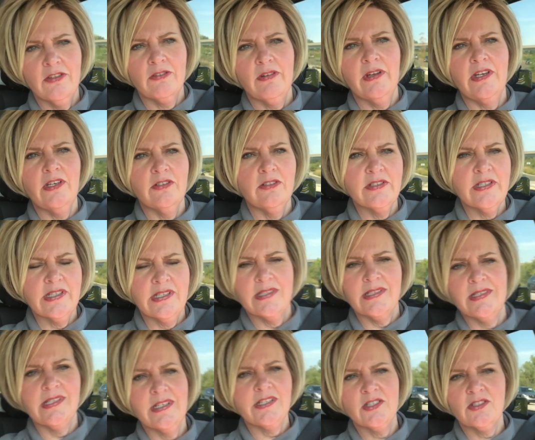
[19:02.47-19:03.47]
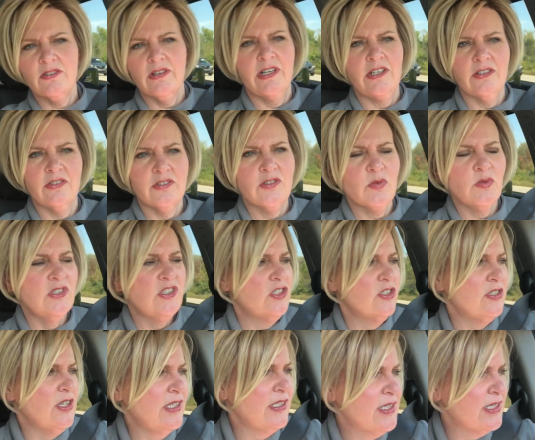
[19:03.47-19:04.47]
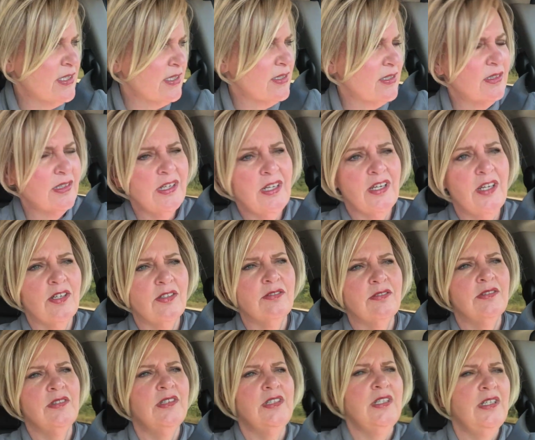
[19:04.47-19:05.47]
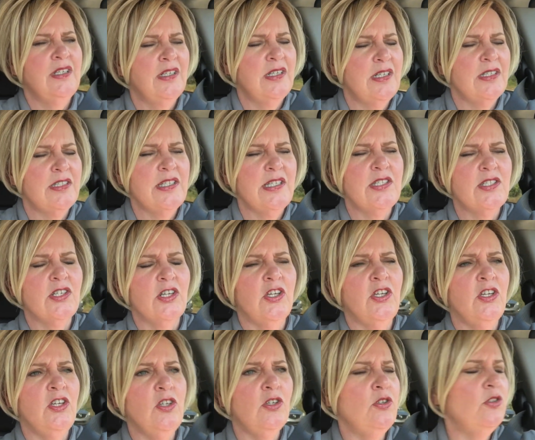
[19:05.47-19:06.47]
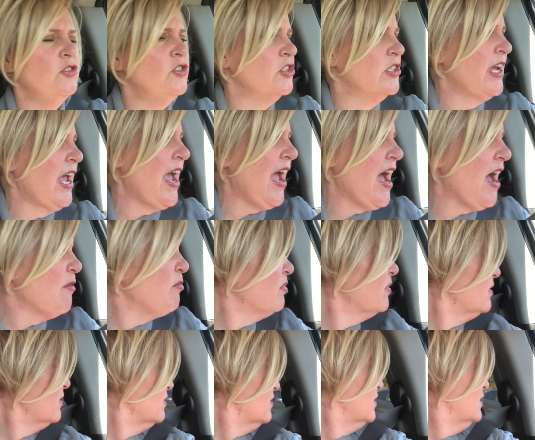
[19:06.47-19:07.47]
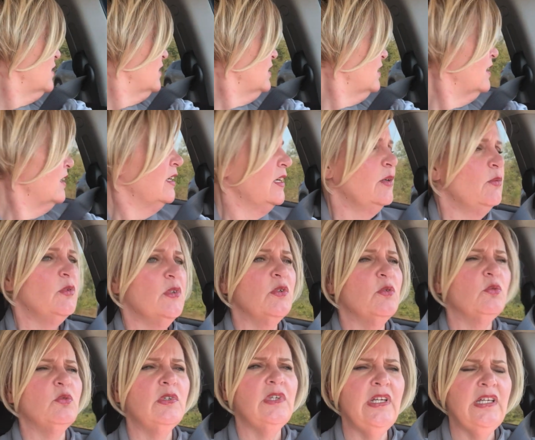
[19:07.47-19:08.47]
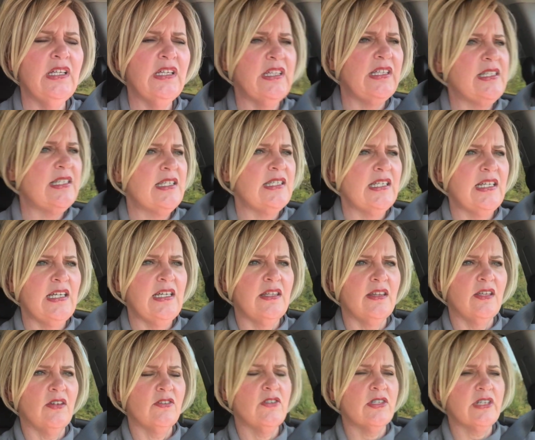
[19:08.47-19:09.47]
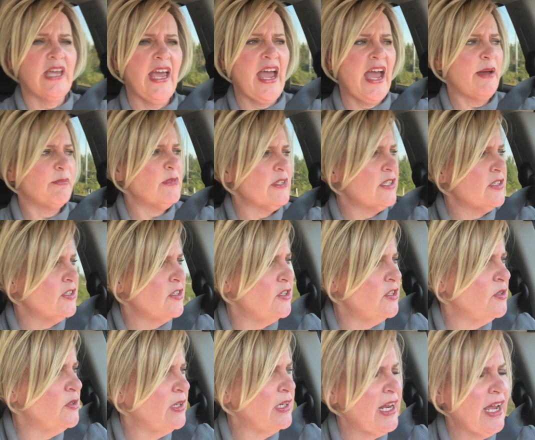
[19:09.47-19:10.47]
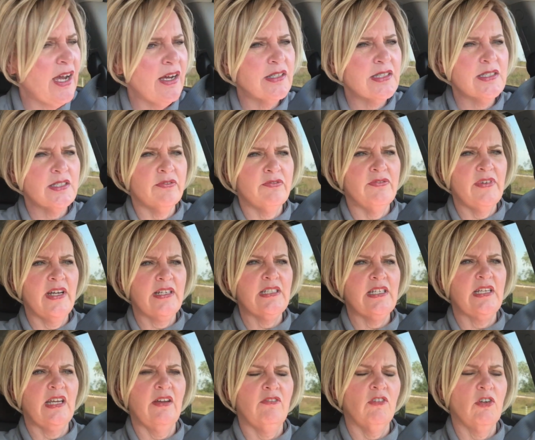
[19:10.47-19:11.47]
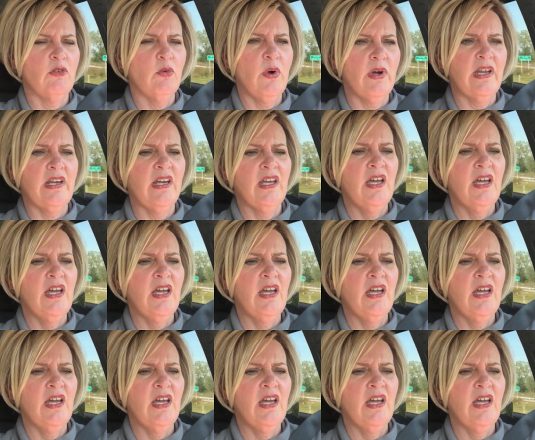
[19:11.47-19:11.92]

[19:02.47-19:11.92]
graders is 6th graders, which that's a huge gap. We're really seeing those gaps too, and how it's affected everyone.